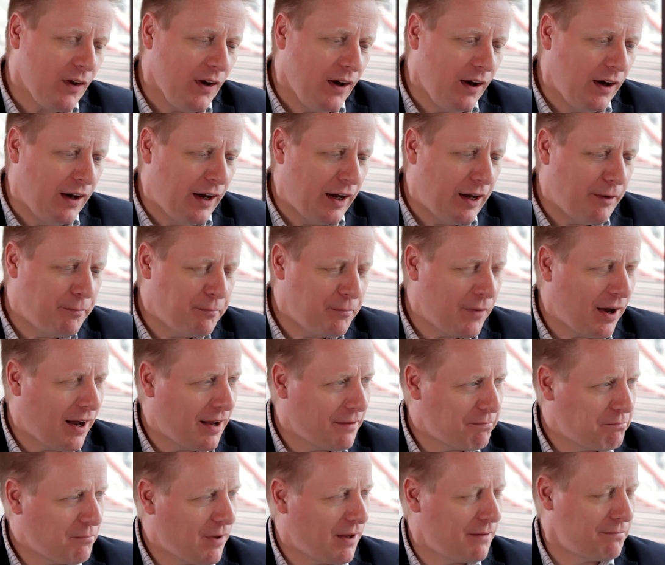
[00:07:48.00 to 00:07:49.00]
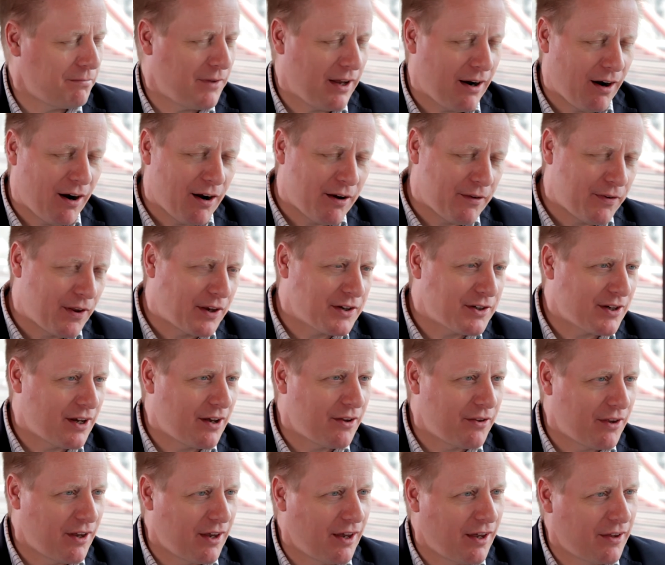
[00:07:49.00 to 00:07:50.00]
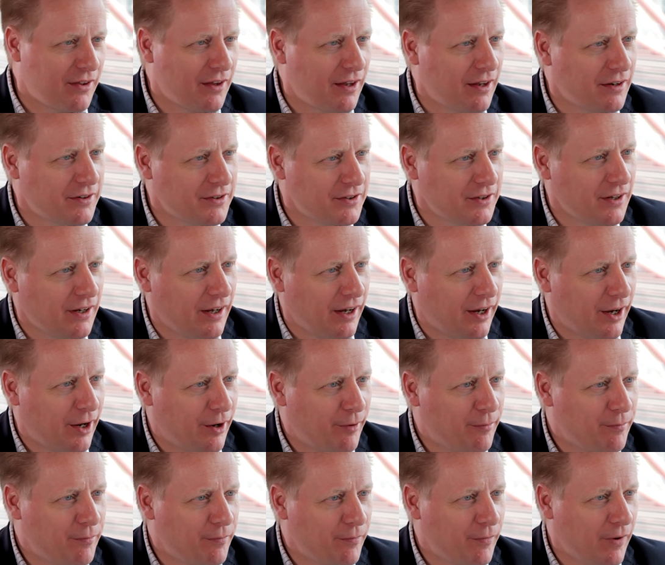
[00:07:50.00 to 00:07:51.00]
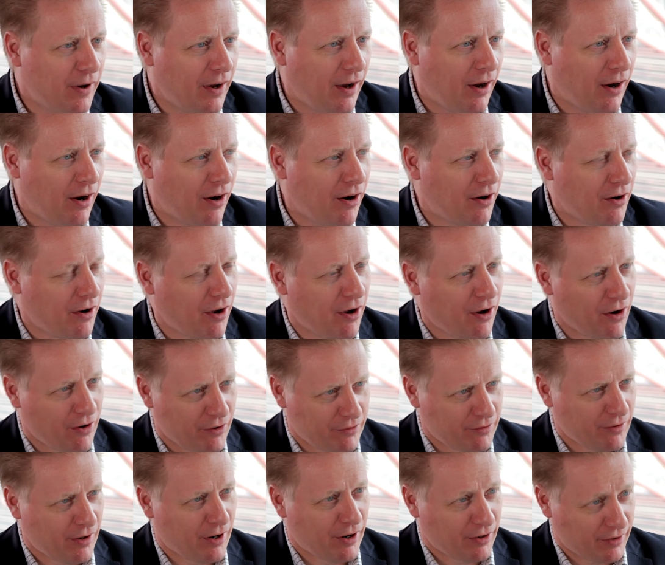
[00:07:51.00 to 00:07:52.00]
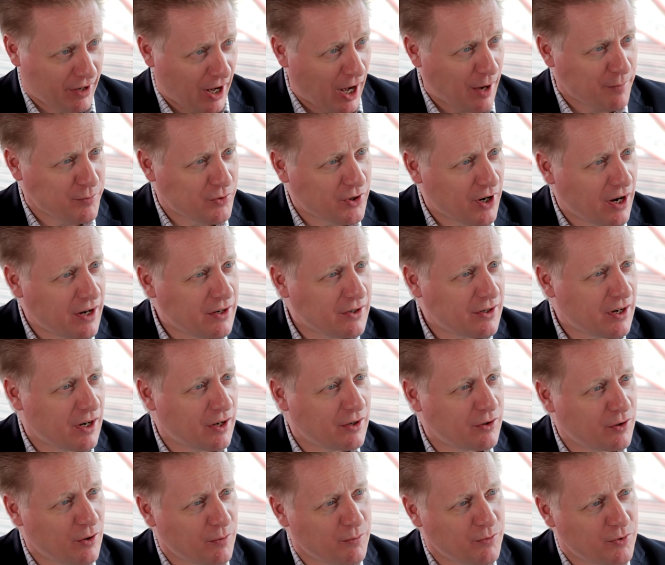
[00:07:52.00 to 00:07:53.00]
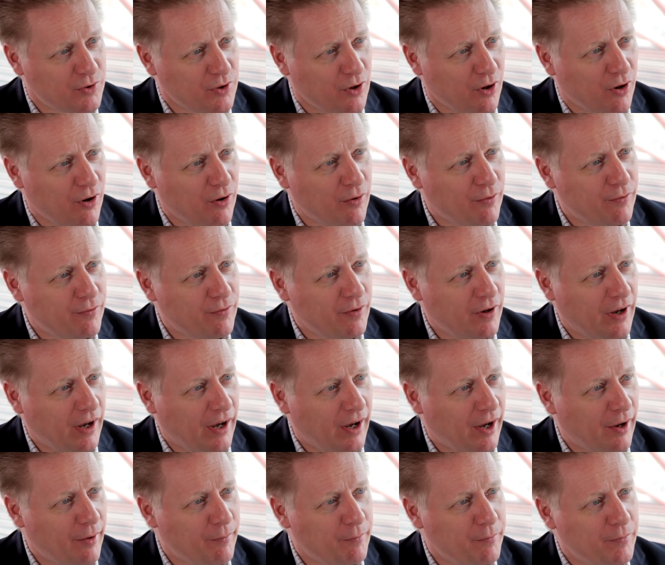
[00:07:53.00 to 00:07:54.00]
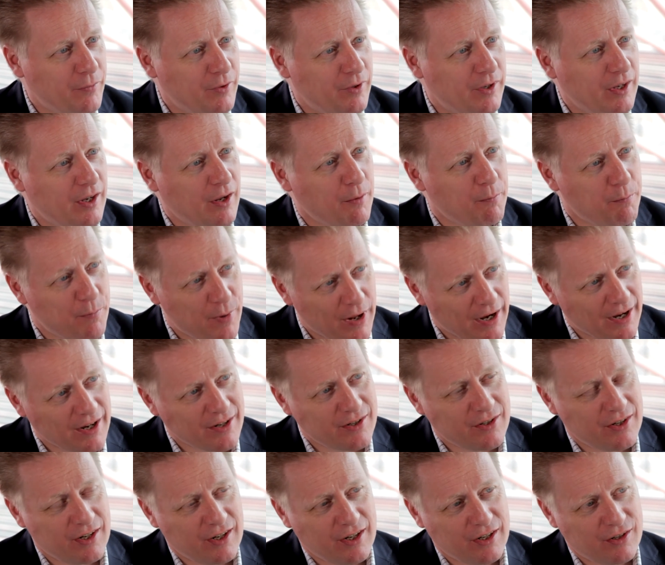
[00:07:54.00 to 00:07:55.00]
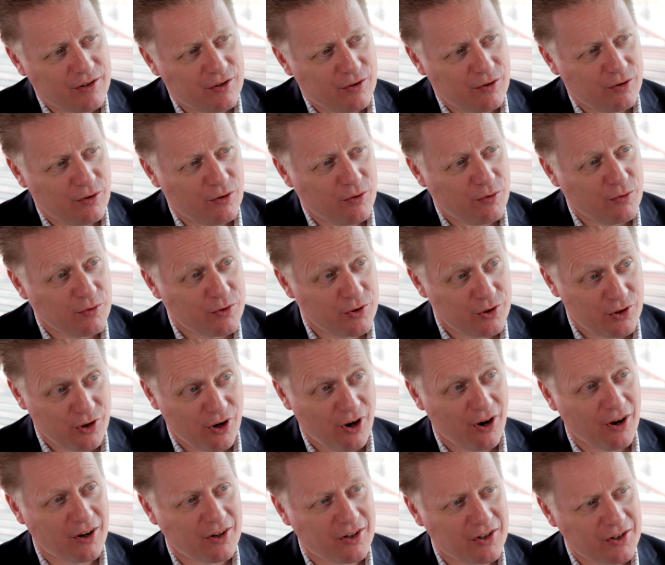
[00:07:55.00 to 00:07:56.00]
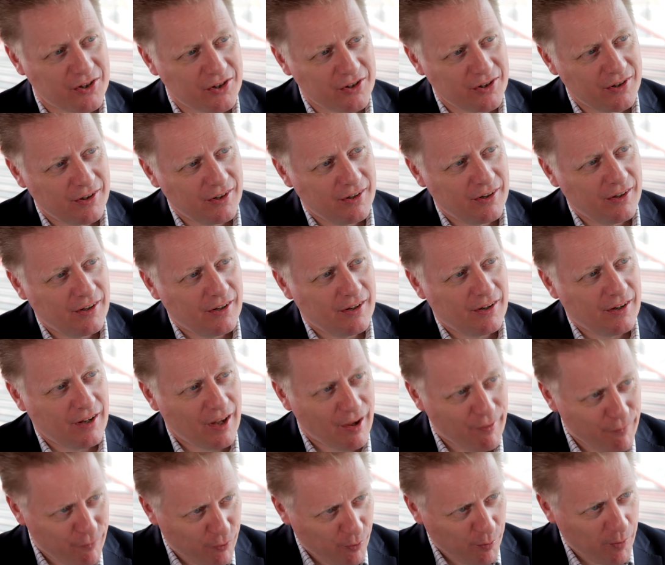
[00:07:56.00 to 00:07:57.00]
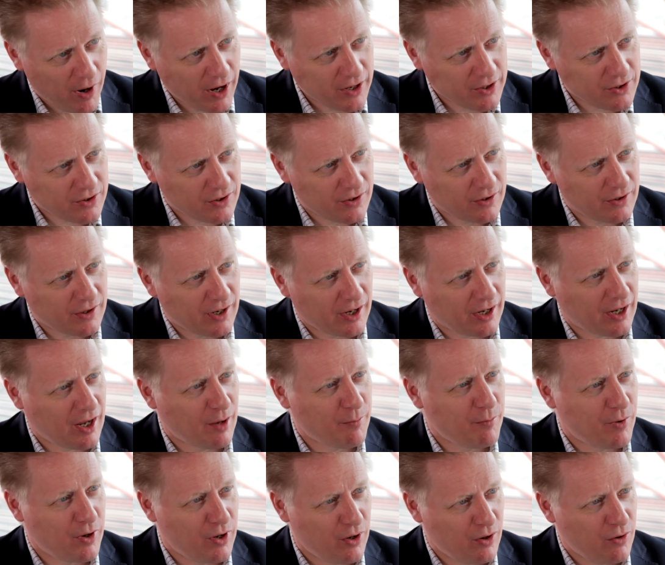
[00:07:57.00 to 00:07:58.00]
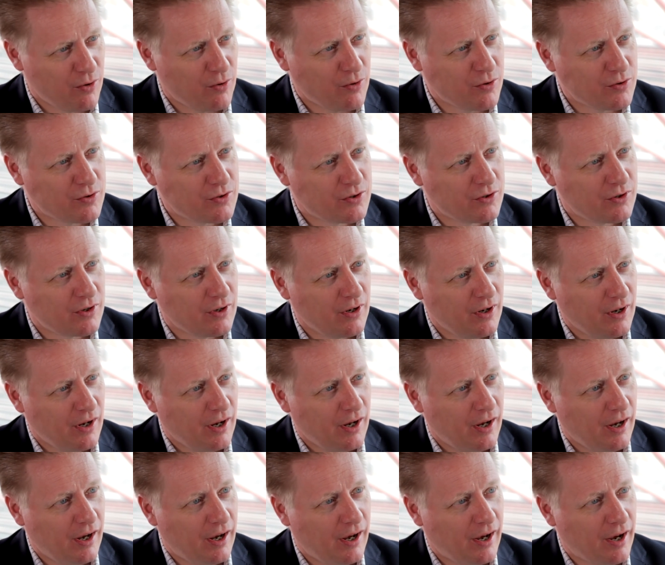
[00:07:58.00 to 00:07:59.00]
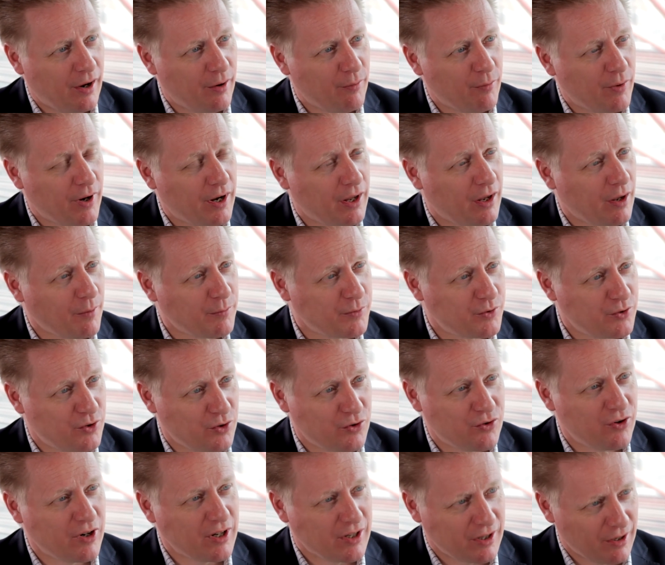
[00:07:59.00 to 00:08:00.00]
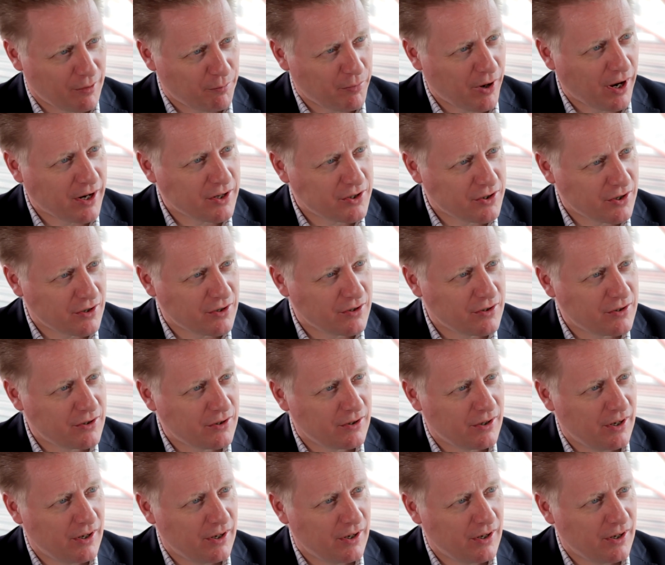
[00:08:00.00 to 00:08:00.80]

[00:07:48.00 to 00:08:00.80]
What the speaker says: There are things out there that are game changing in terms of the ability to search information that can be used when it comes to treating patients,